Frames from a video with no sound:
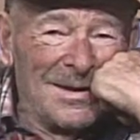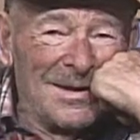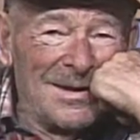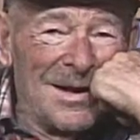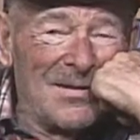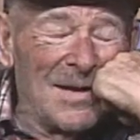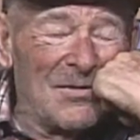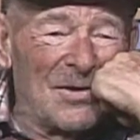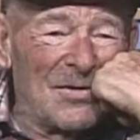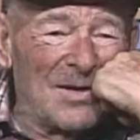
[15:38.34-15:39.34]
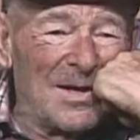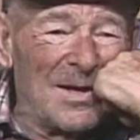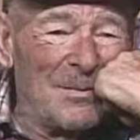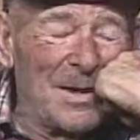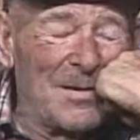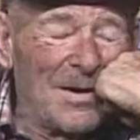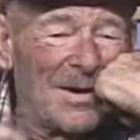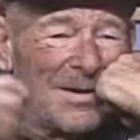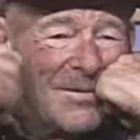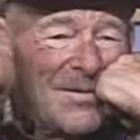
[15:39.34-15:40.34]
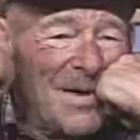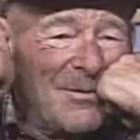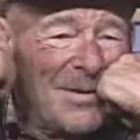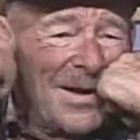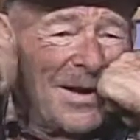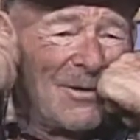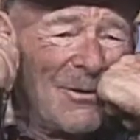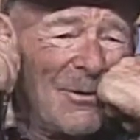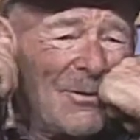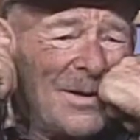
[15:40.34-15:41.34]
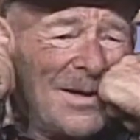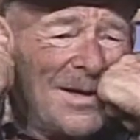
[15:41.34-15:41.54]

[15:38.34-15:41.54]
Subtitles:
Now that's just a little bit hard to say what I grow.